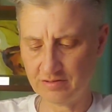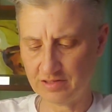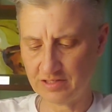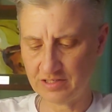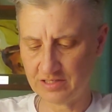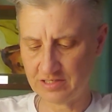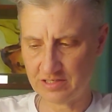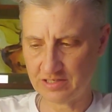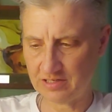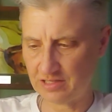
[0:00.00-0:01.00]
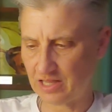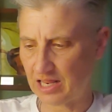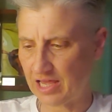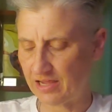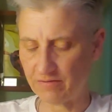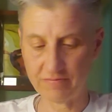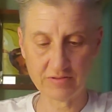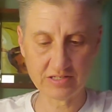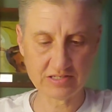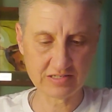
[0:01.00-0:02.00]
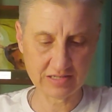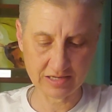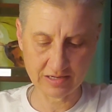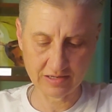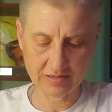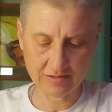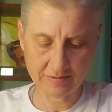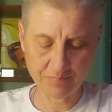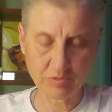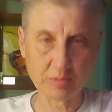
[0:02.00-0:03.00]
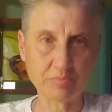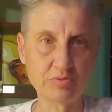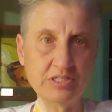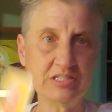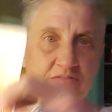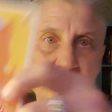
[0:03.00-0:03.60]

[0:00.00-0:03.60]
this life. Let's see. A Prince